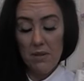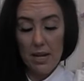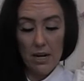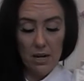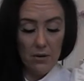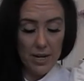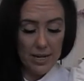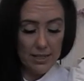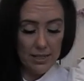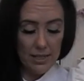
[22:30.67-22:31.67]
had an
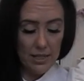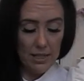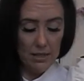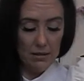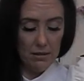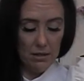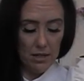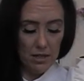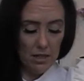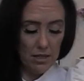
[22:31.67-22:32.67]
okay scent
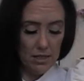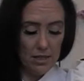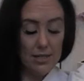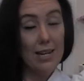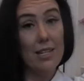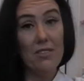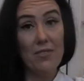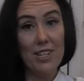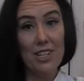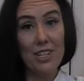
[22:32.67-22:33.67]
since I did
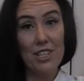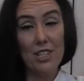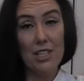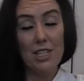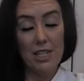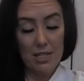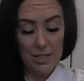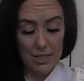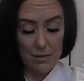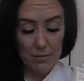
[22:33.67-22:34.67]
finish, did,
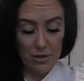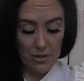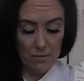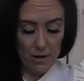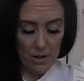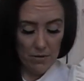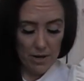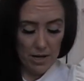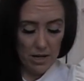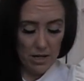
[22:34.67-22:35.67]
did burn them all the
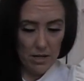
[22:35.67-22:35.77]
way.